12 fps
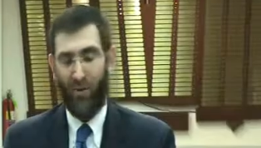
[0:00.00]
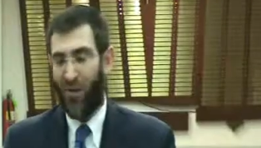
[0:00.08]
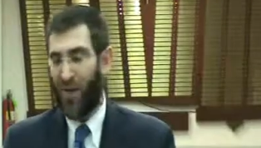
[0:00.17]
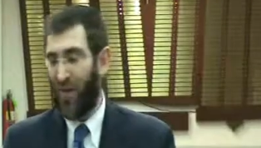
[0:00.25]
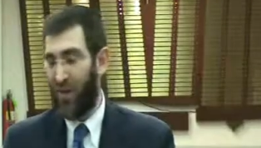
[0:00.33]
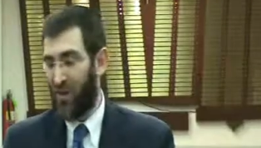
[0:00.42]

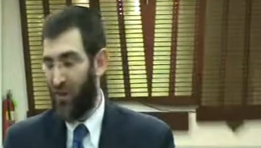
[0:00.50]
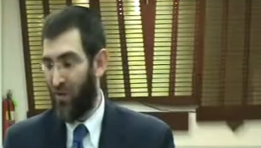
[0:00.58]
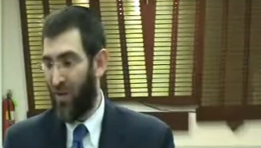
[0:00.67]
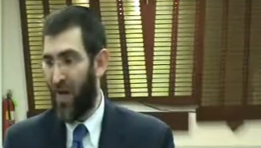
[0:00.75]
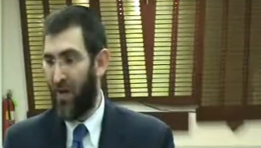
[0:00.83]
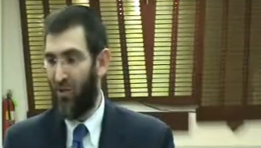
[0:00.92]
doing
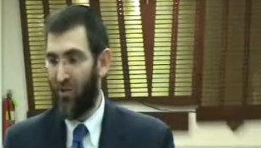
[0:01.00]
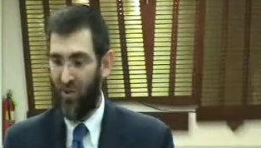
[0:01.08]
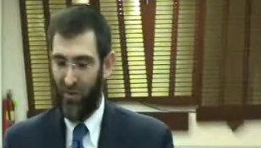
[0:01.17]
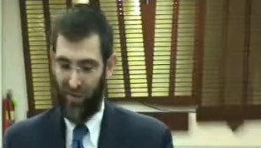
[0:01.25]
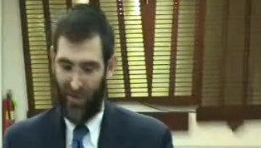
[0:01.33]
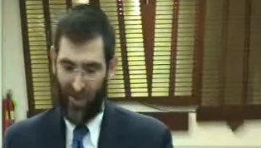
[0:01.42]
external
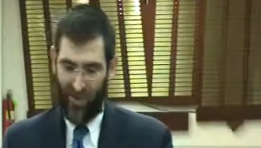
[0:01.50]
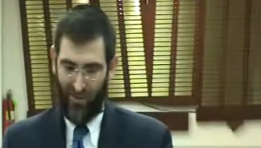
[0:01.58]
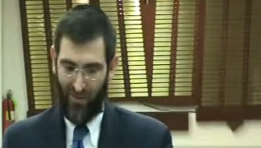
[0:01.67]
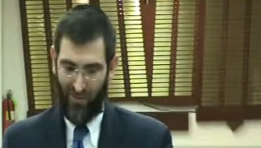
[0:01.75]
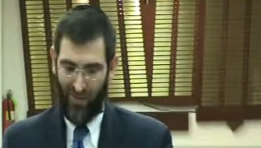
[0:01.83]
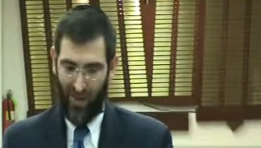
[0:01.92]
actions
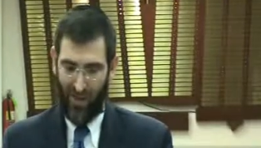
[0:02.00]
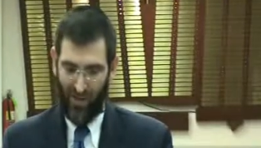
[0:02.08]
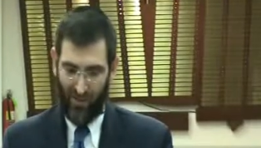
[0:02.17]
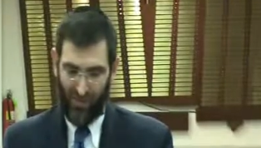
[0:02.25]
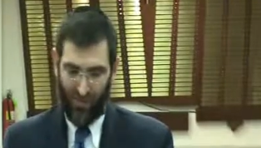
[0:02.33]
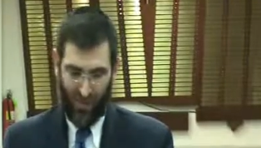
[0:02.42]
that make
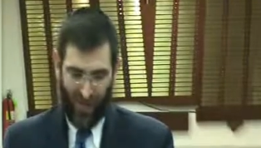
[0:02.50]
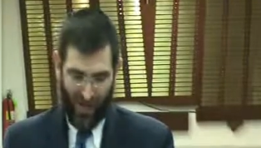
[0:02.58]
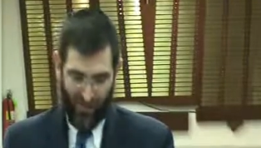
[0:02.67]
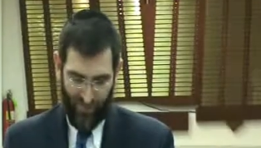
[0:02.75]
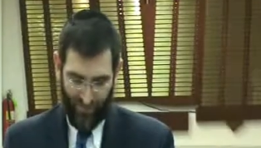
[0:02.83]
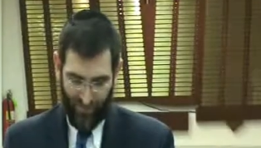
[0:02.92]
us feel
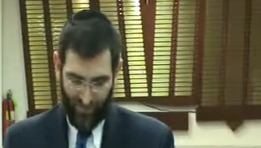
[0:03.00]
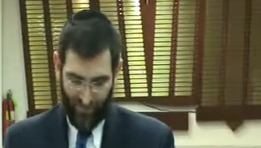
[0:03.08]
calm.